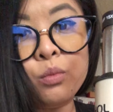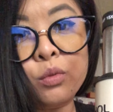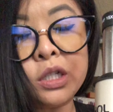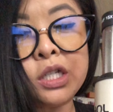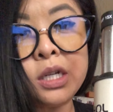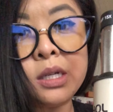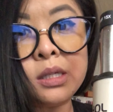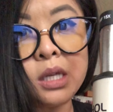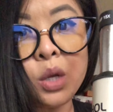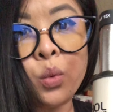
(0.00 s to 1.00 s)
which
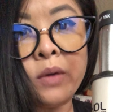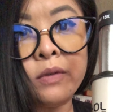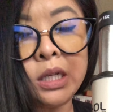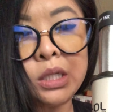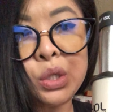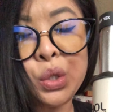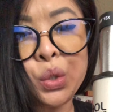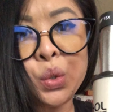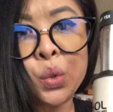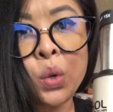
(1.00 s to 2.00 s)
is equivalent
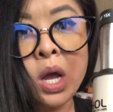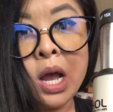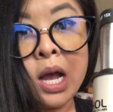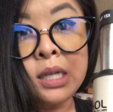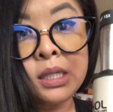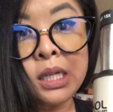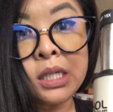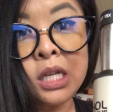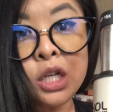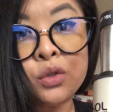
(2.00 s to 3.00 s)
to
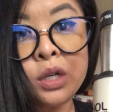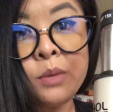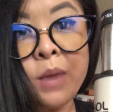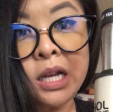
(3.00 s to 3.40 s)
600